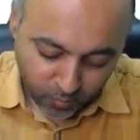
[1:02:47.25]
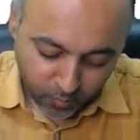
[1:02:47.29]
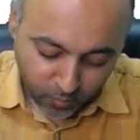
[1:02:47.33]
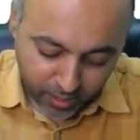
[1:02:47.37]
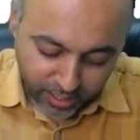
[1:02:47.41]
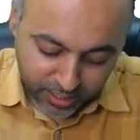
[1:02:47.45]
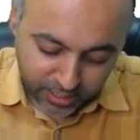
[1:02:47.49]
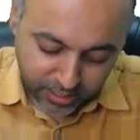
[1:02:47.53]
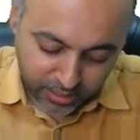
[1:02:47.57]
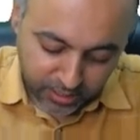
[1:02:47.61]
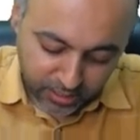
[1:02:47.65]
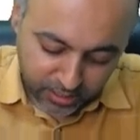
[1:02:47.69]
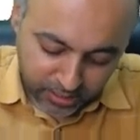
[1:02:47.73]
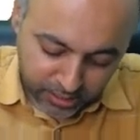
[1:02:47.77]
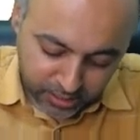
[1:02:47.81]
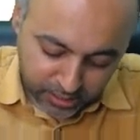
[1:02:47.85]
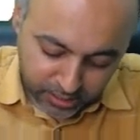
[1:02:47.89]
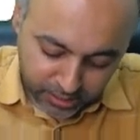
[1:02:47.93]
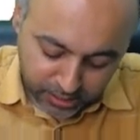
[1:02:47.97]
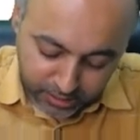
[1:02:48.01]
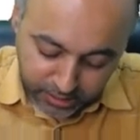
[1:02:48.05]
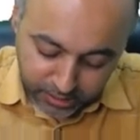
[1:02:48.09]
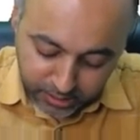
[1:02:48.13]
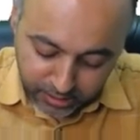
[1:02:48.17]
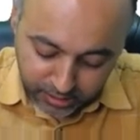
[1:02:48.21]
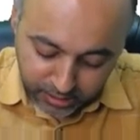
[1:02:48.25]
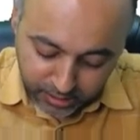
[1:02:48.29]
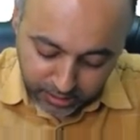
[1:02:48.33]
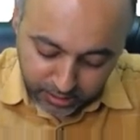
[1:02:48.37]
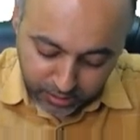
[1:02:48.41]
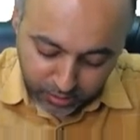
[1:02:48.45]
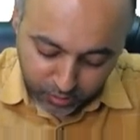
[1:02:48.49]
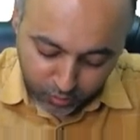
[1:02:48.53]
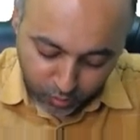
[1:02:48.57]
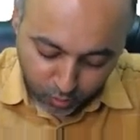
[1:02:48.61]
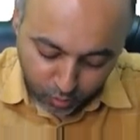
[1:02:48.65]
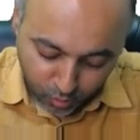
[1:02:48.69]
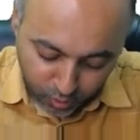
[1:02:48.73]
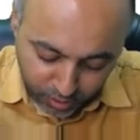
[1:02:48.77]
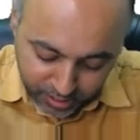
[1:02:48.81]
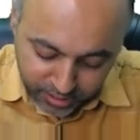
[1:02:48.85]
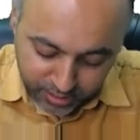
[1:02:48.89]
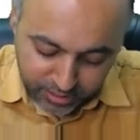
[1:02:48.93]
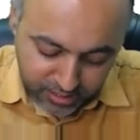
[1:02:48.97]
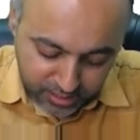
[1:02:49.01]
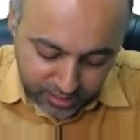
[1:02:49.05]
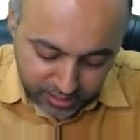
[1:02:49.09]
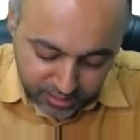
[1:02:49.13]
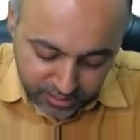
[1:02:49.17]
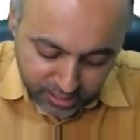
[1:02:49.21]
One,
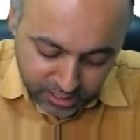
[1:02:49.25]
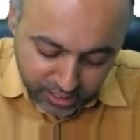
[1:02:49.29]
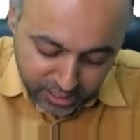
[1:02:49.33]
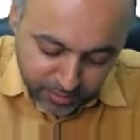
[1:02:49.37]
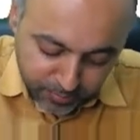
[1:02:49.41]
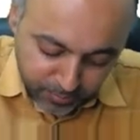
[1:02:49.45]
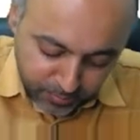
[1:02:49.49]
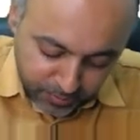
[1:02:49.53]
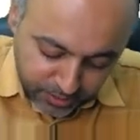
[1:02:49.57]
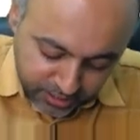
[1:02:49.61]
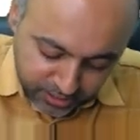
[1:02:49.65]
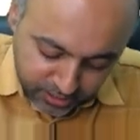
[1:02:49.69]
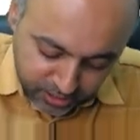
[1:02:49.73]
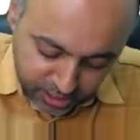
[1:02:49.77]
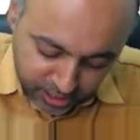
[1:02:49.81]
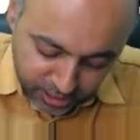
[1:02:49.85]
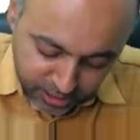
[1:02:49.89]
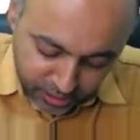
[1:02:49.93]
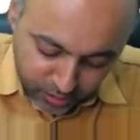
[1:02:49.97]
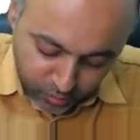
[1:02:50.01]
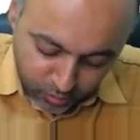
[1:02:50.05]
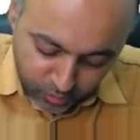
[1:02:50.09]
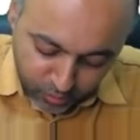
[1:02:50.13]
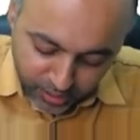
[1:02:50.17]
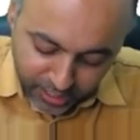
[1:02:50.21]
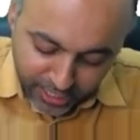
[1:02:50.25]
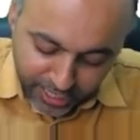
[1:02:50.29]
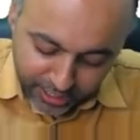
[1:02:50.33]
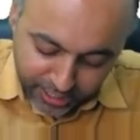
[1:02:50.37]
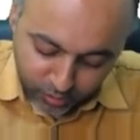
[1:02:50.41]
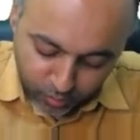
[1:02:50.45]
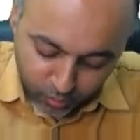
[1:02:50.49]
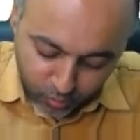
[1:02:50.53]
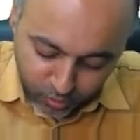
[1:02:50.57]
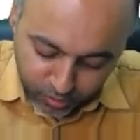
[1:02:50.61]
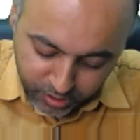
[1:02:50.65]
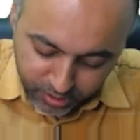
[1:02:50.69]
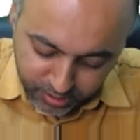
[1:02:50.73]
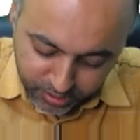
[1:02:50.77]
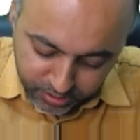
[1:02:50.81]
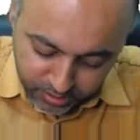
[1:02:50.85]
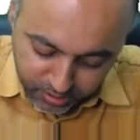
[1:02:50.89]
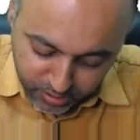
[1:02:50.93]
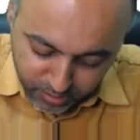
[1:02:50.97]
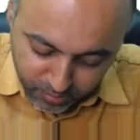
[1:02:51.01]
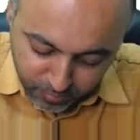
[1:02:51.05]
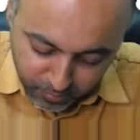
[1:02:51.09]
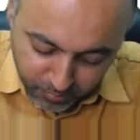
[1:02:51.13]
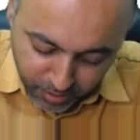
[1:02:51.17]
odors is there. Please take a look at odors.